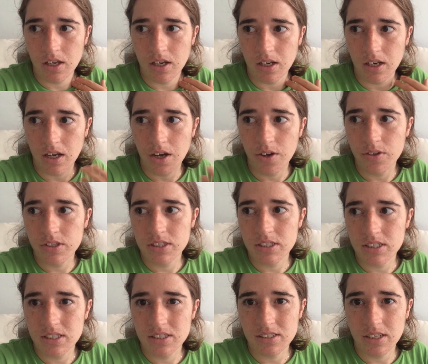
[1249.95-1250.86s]
how
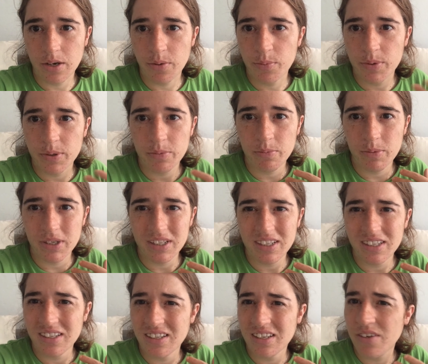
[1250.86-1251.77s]
these things happen, but
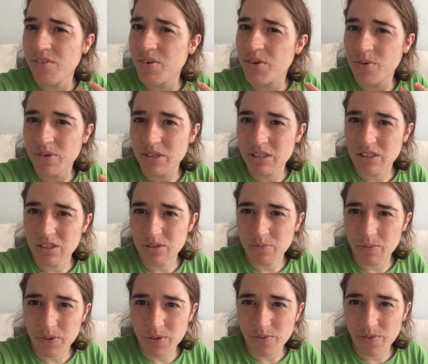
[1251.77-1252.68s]
it never was
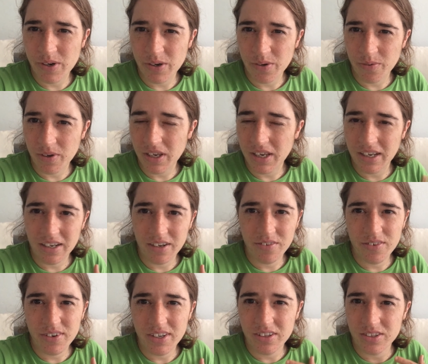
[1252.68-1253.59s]
explored very well. I
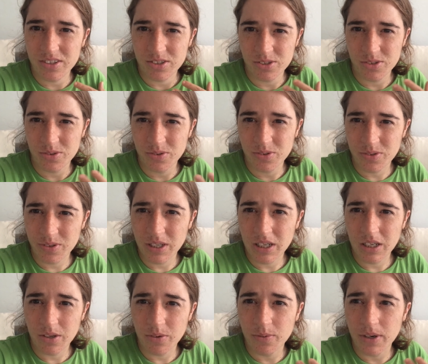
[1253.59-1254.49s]
never understood
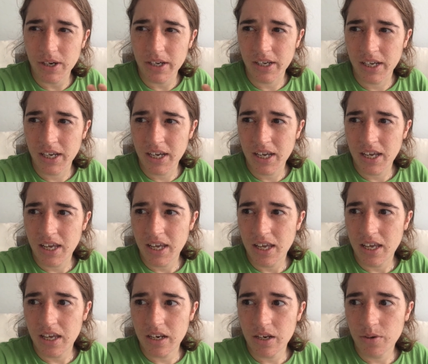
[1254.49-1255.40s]
really why
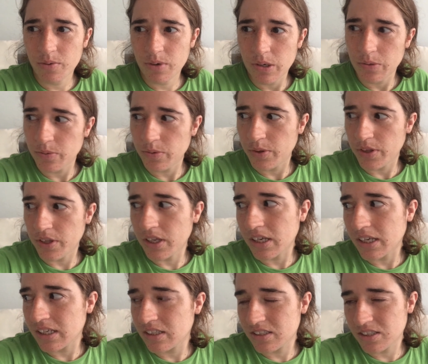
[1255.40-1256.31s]
anyone would
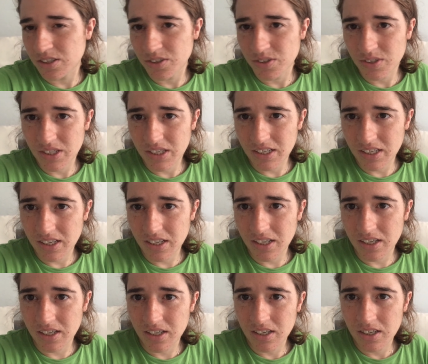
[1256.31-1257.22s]
think it's a good
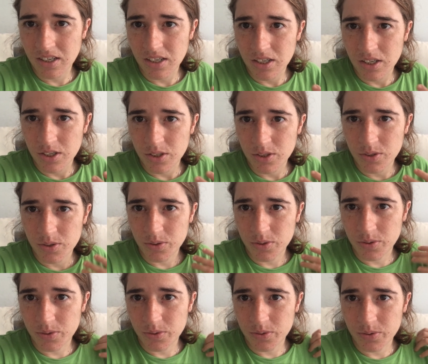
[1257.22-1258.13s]
idea
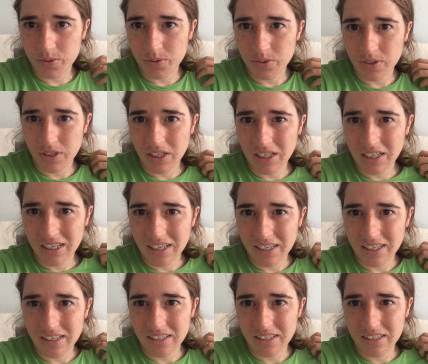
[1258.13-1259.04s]
to
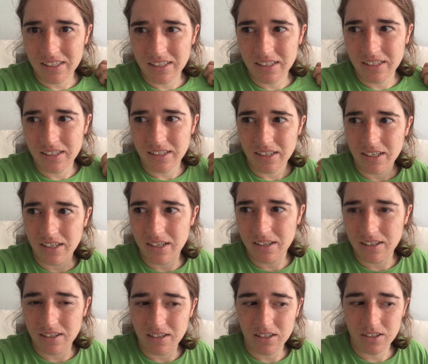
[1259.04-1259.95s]
get
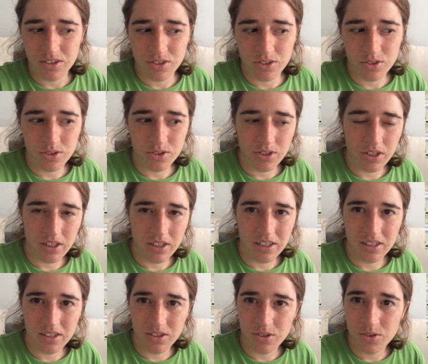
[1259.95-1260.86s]
a toy
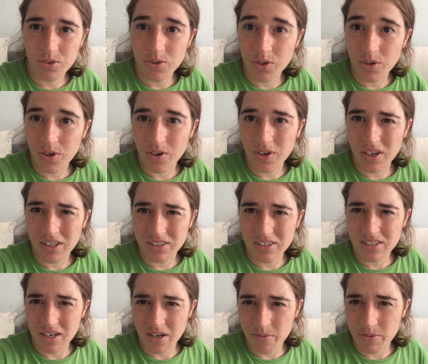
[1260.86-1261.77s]
that
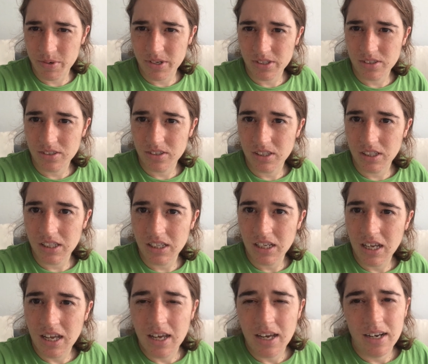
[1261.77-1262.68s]
has cameras on it.
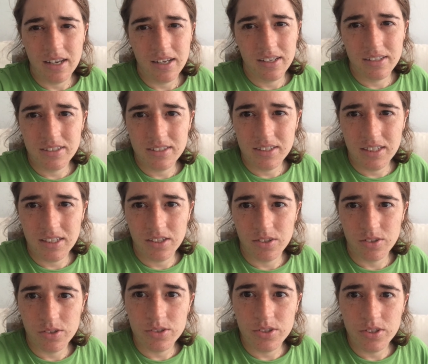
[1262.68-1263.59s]
And I understand
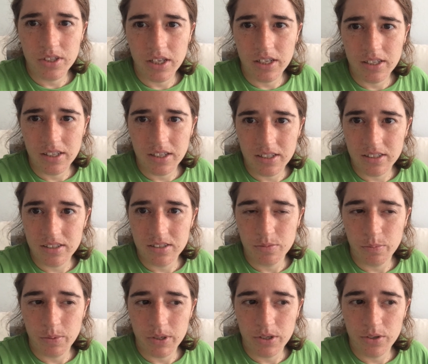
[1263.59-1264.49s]
also that that's
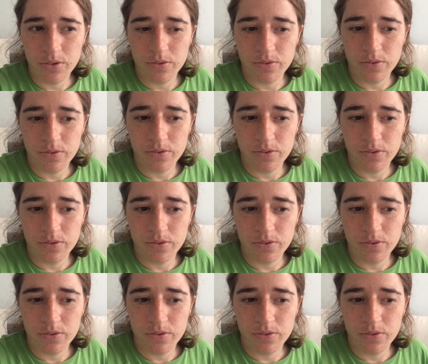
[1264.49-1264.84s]
part of